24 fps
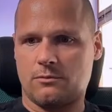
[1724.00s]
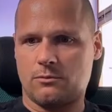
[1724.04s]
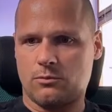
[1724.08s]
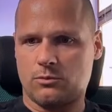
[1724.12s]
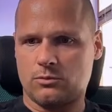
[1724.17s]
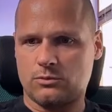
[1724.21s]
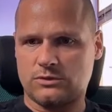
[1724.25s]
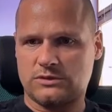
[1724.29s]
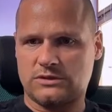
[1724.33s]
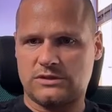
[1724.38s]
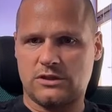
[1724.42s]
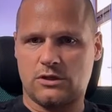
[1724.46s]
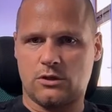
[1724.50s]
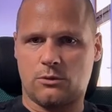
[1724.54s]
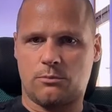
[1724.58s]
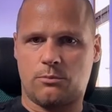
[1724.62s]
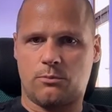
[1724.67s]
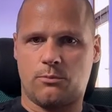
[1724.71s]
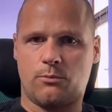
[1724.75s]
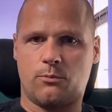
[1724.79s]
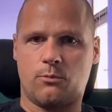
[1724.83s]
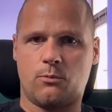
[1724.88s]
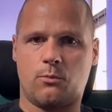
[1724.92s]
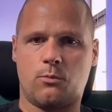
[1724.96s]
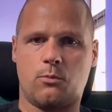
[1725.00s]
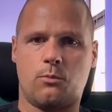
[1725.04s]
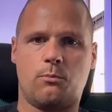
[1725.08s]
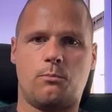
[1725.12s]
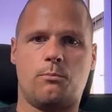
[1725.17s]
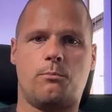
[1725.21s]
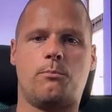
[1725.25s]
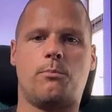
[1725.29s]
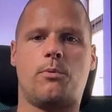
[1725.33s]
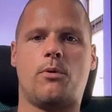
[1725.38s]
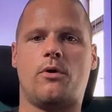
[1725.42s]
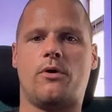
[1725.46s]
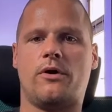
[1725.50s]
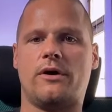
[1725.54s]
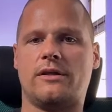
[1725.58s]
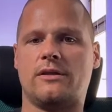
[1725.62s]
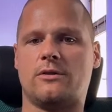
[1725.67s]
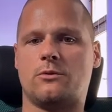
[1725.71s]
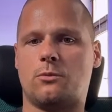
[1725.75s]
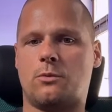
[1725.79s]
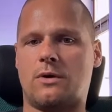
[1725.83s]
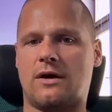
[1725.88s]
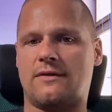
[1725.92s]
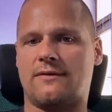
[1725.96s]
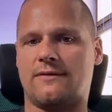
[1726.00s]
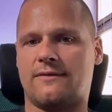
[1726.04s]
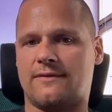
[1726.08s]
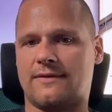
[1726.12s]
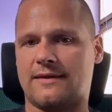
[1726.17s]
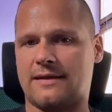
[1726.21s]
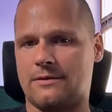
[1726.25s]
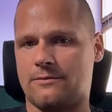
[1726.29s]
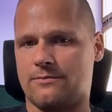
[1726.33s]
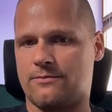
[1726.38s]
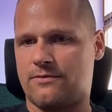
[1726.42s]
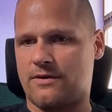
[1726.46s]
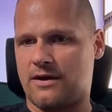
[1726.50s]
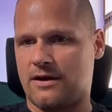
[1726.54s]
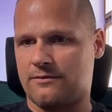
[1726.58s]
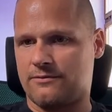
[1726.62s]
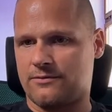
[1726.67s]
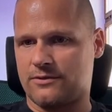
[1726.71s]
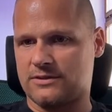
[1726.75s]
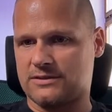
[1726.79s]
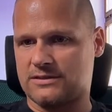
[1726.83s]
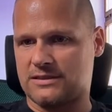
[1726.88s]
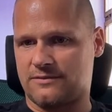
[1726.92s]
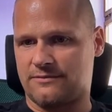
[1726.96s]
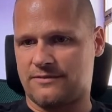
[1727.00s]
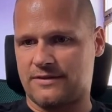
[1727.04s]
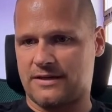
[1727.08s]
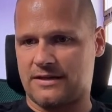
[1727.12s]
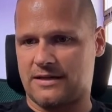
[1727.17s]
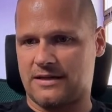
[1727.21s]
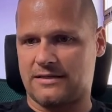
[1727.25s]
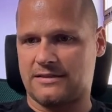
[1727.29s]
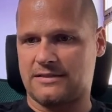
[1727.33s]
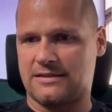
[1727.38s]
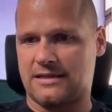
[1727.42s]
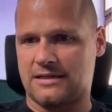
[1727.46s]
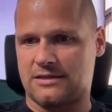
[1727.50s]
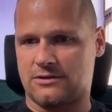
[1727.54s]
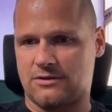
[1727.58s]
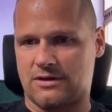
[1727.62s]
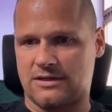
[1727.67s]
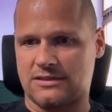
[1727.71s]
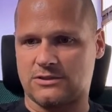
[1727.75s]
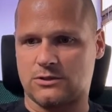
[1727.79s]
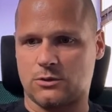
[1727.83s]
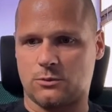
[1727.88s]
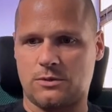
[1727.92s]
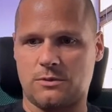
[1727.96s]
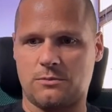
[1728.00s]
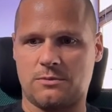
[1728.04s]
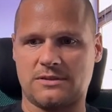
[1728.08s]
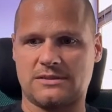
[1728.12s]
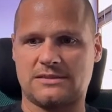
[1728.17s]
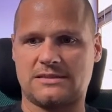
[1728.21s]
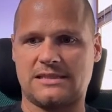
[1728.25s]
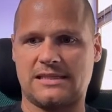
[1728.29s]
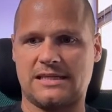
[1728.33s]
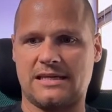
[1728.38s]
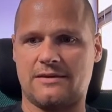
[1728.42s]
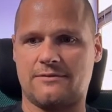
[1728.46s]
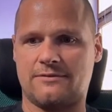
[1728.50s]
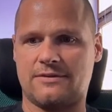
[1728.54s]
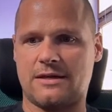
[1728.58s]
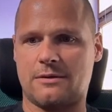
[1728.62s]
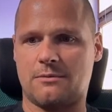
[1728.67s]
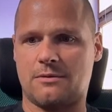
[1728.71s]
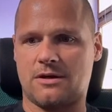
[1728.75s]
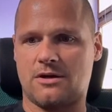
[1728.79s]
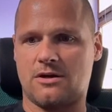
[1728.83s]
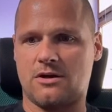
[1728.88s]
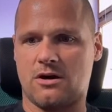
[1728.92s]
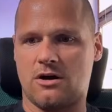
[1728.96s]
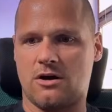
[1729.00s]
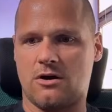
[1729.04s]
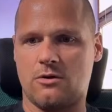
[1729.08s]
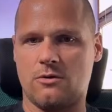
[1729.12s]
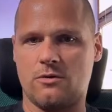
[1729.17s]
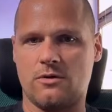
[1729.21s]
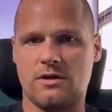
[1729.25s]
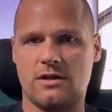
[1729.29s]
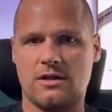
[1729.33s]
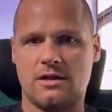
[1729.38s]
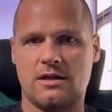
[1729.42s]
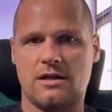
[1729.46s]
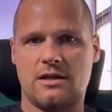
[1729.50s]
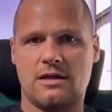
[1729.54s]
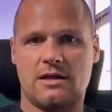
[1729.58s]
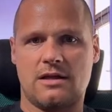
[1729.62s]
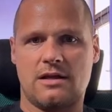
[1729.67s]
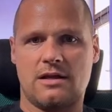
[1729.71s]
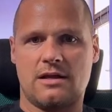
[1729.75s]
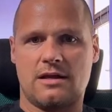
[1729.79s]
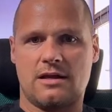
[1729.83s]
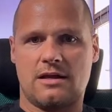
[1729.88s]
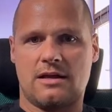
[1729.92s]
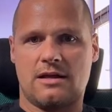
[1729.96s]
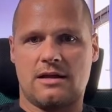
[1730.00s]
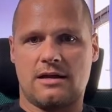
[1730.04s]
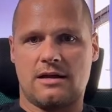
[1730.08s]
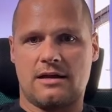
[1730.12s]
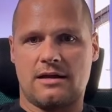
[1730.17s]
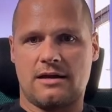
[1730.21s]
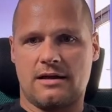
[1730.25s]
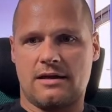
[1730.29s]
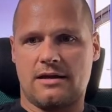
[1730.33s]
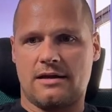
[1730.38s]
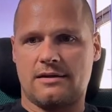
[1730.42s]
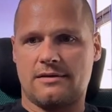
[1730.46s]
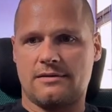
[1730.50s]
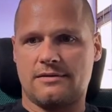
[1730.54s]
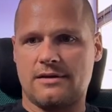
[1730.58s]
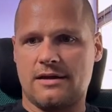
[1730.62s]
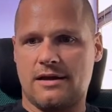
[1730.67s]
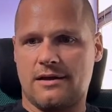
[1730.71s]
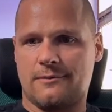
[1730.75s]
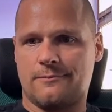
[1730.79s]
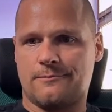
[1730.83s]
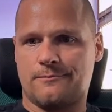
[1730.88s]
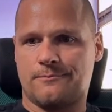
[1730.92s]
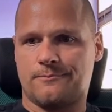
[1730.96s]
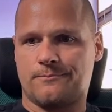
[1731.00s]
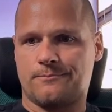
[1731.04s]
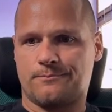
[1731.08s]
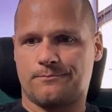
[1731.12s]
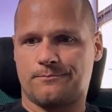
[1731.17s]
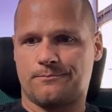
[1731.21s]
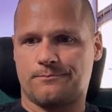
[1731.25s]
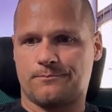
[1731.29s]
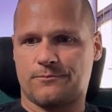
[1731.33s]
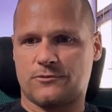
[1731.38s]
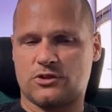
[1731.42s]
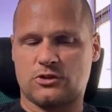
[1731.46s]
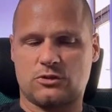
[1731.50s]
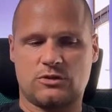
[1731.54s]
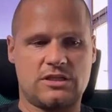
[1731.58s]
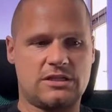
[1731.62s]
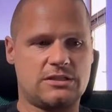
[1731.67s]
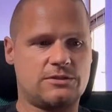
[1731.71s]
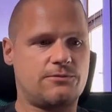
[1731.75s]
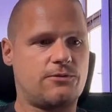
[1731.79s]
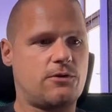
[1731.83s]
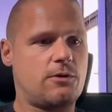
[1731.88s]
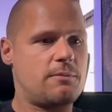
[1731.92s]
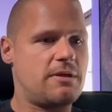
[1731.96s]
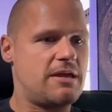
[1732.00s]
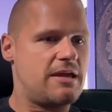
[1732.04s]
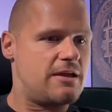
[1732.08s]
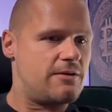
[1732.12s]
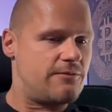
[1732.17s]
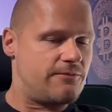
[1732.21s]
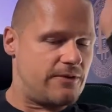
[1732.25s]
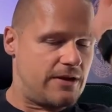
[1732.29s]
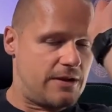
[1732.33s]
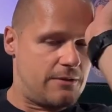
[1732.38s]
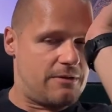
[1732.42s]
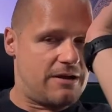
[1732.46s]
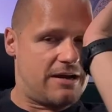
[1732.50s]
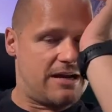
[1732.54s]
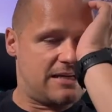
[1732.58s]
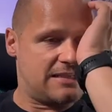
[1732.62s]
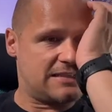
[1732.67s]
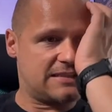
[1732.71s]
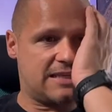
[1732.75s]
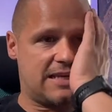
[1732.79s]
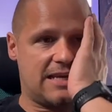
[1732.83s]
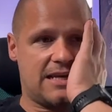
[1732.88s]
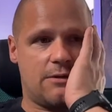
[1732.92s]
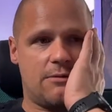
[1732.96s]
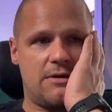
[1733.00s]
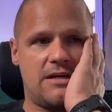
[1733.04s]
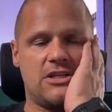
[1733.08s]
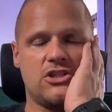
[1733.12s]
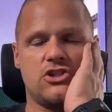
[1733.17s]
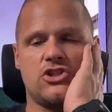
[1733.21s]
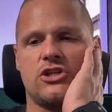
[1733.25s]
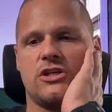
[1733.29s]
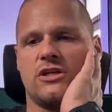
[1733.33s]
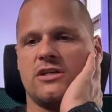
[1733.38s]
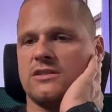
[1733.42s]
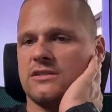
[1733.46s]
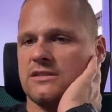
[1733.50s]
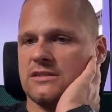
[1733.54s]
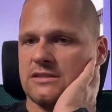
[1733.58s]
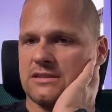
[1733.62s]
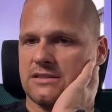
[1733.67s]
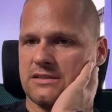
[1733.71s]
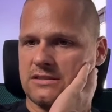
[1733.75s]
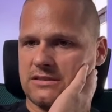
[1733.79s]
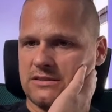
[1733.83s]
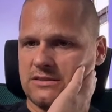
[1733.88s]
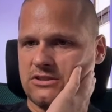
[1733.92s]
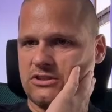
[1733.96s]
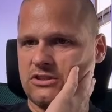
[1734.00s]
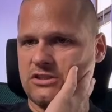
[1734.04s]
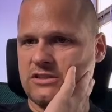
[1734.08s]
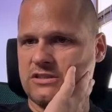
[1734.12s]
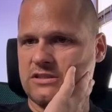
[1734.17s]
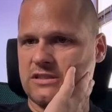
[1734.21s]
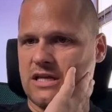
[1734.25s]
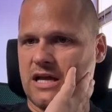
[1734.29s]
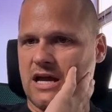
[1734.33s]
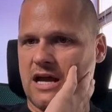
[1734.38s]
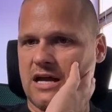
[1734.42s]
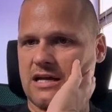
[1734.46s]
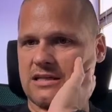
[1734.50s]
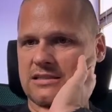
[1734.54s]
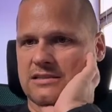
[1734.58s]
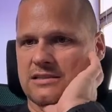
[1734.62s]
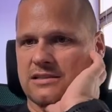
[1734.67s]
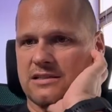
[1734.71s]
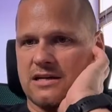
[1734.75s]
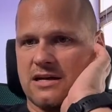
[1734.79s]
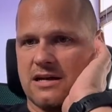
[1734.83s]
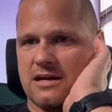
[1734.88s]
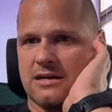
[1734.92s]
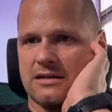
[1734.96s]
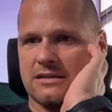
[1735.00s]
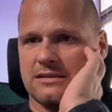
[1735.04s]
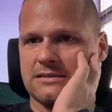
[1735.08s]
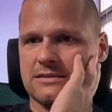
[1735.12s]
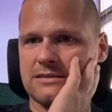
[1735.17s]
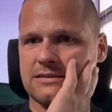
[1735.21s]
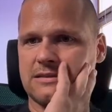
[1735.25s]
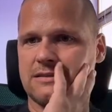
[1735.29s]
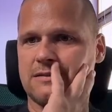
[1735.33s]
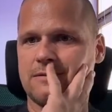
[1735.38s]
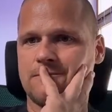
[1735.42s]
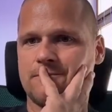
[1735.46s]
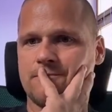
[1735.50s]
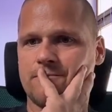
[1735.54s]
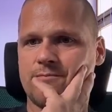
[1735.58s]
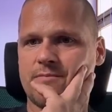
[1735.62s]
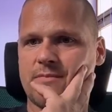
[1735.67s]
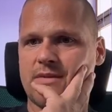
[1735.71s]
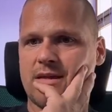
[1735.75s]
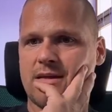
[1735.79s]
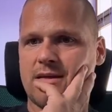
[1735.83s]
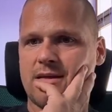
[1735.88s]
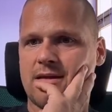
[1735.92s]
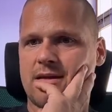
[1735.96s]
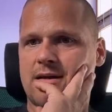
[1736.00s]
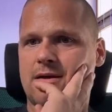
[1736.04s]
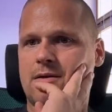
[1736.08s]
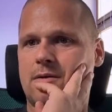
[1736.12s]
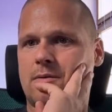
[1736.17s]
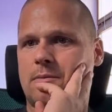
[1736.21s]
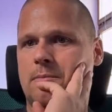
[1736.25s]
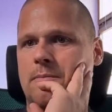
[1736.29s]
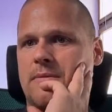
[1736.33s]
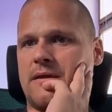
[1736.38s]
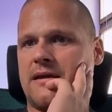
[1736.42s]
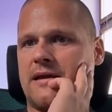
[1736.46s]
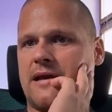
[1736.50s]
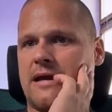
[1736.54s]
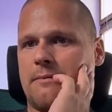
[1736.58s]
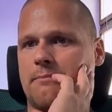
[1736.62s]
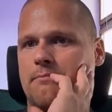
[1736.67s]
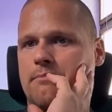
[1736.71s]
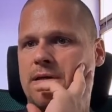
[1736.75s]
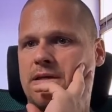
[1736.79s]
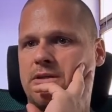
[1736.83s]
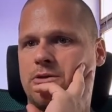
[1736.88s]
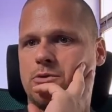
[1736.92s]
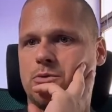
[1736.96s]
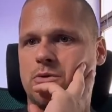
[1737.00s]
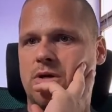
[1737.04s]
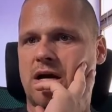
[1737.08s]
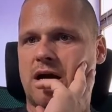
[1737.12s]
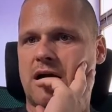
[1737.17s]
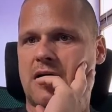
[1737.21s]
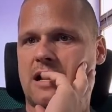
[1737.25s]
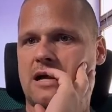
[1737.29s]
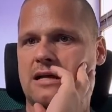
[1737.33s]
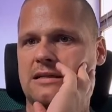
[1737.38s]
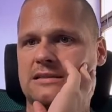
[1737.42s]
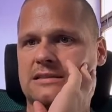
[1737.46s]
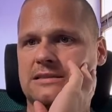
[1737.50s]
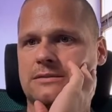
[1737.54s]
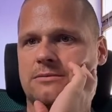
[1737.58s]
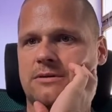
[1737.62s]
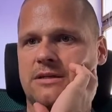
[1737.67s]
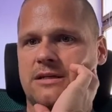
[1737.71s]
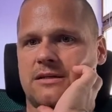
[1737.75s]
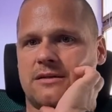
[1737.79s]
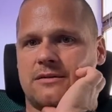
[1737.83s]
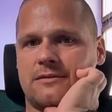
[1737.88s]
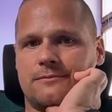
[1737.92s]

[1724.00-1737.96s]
0.135 or something like that, right? So we will see if they will go, and yeah, so that's for me. If anyone has any questions, just ask, guys. I'll be happy to answer.